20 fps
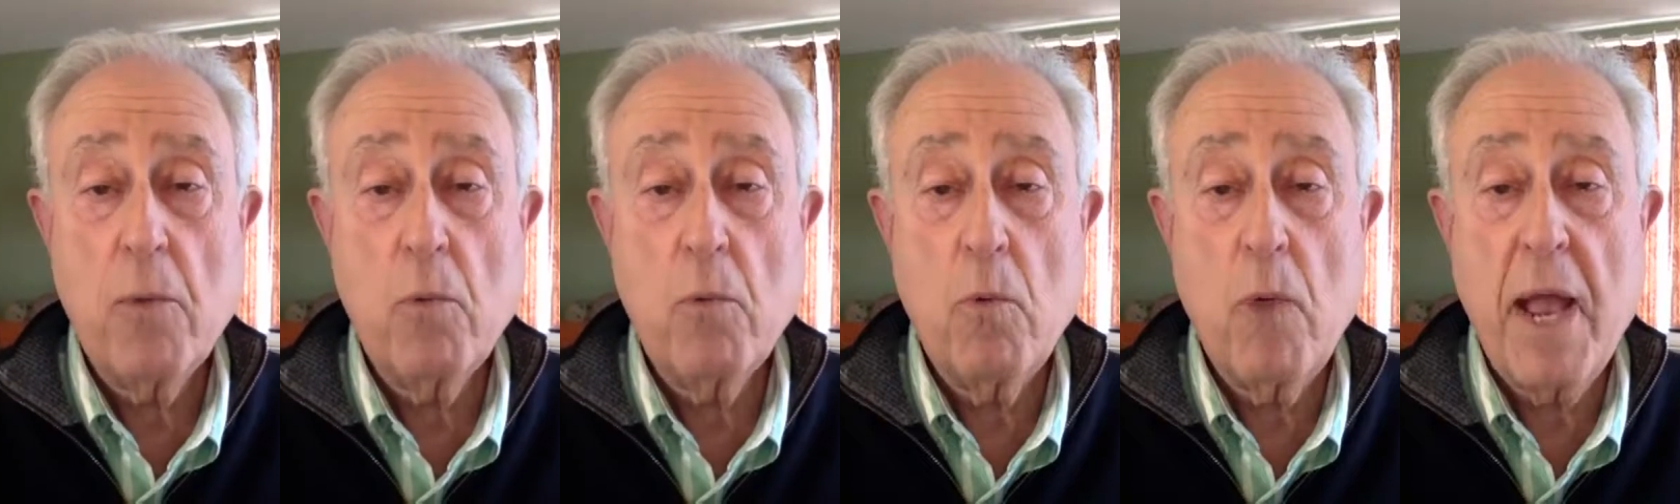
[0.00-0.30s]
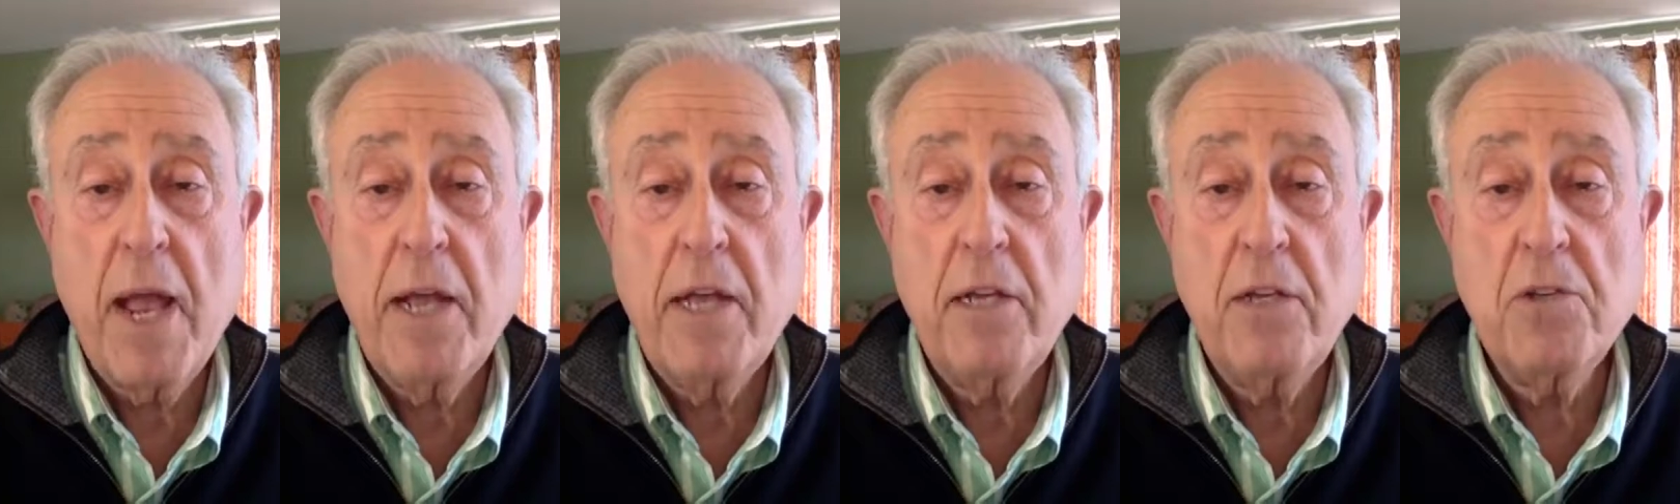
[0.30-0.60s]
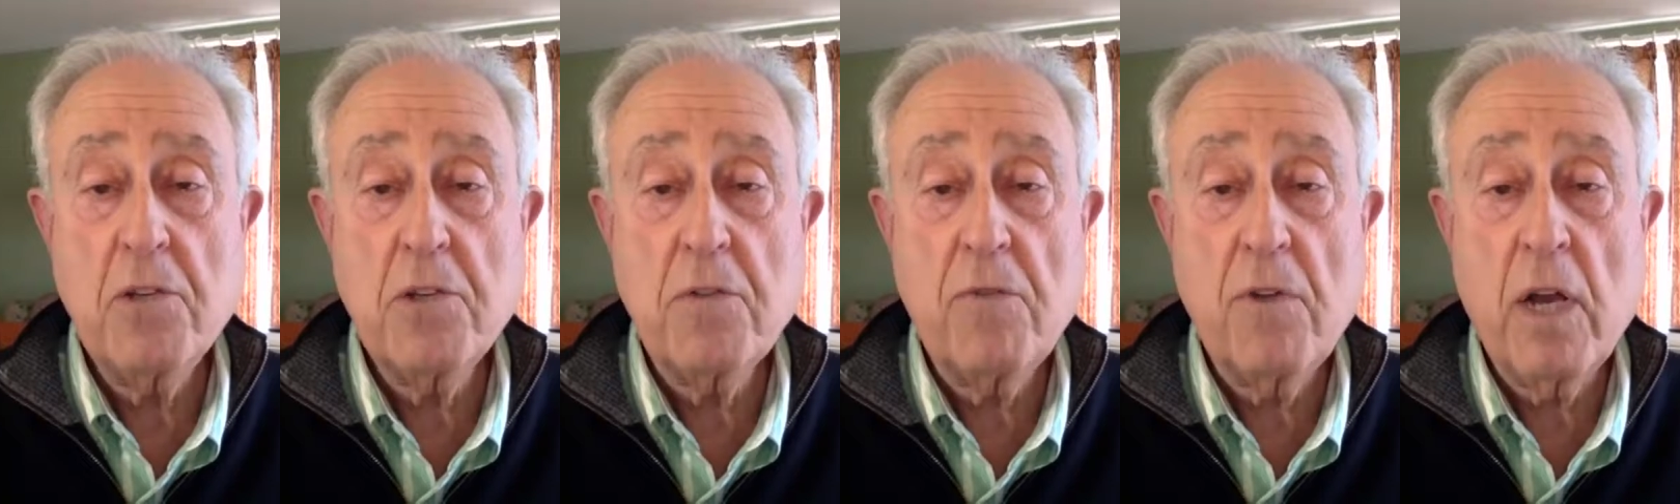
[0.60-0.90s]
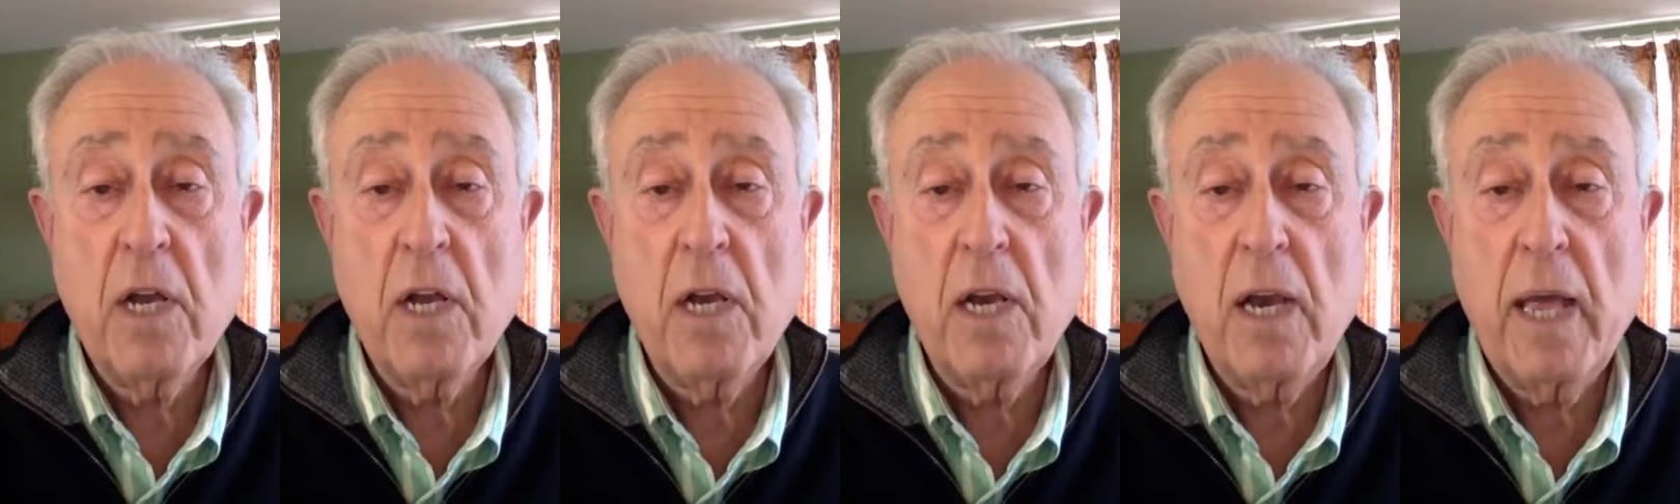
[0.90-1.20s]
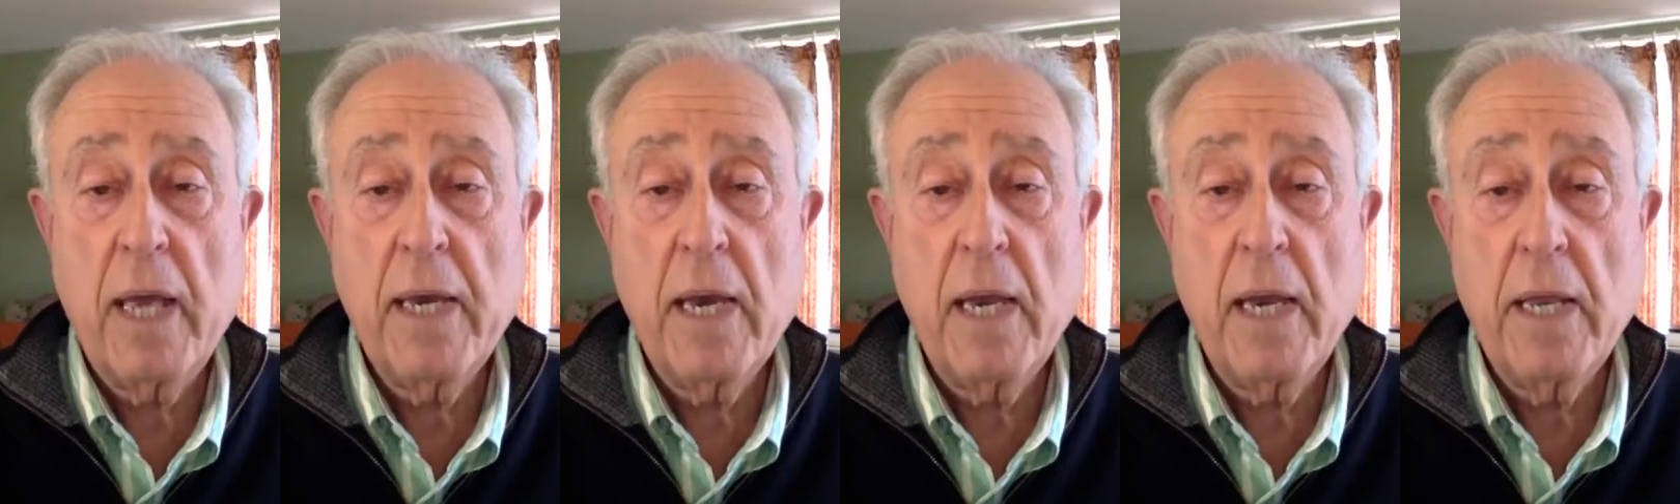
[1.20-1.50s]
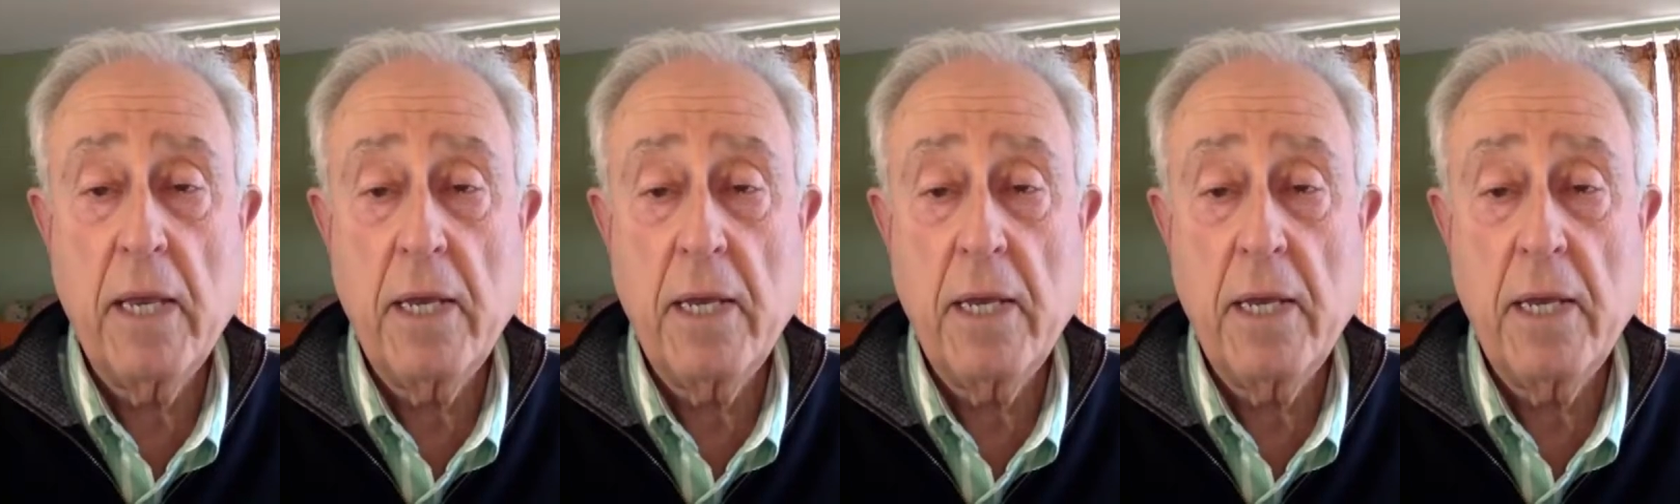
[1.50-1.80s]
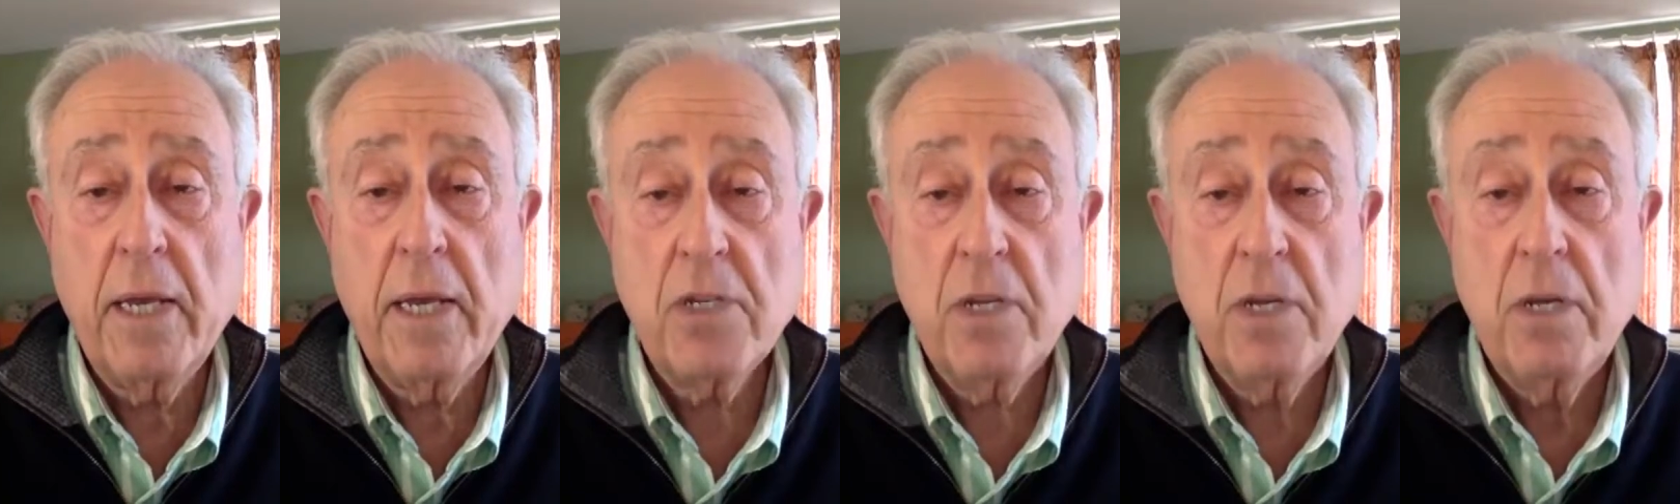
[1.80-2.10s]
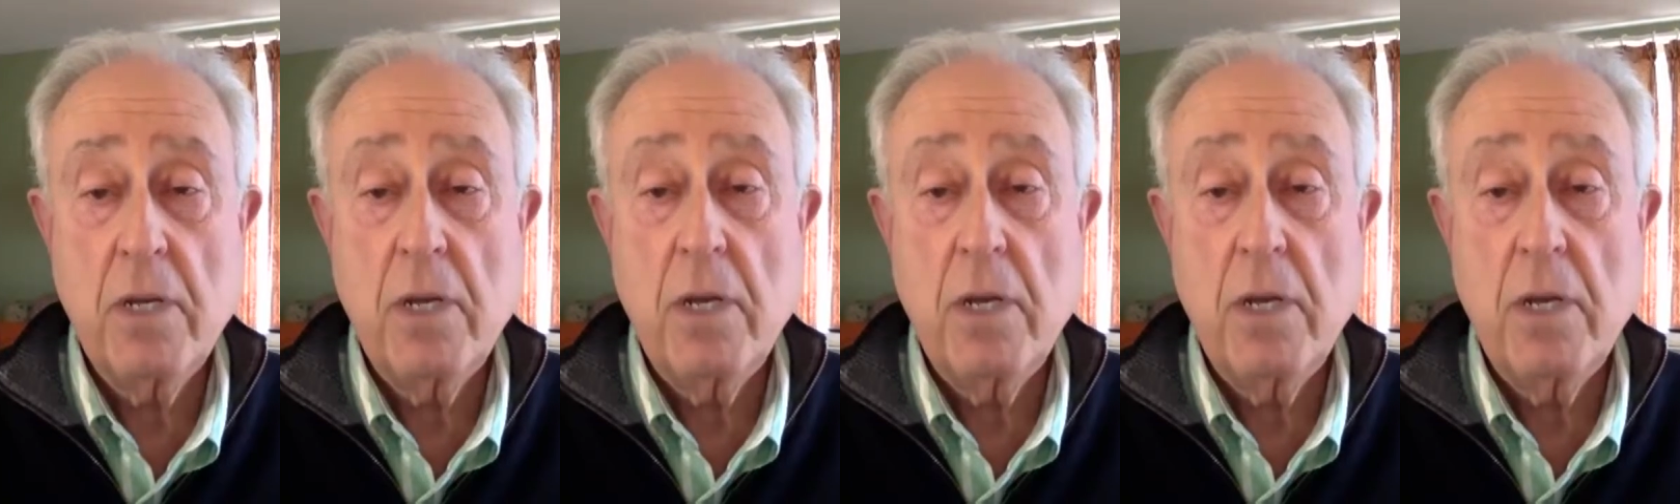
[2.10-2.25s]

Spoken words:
rays of cleanliness